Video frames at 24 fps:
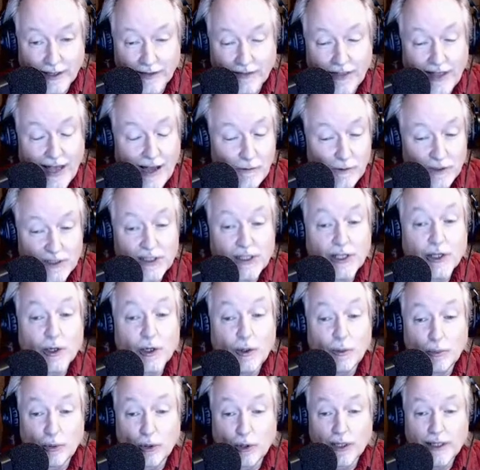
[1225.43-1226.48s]
That was
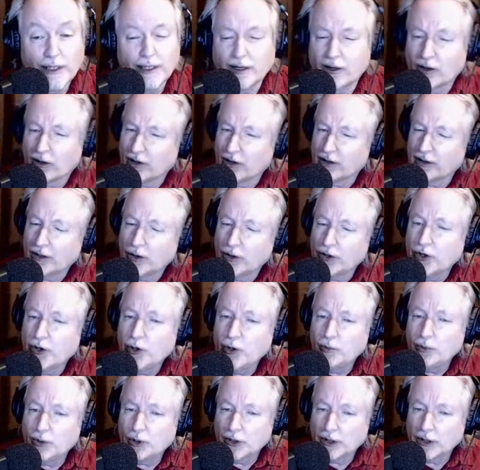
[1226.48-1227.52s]
Little Berlin or
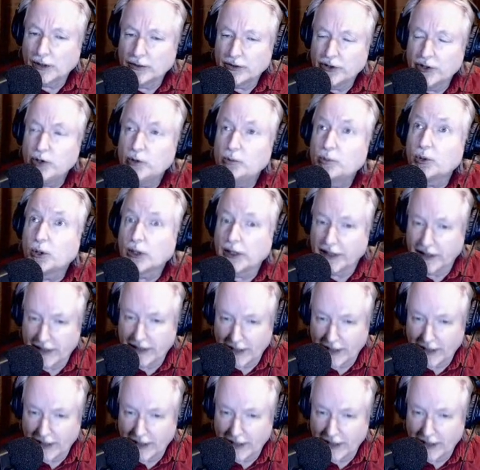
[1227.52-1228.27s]
New Berlin, I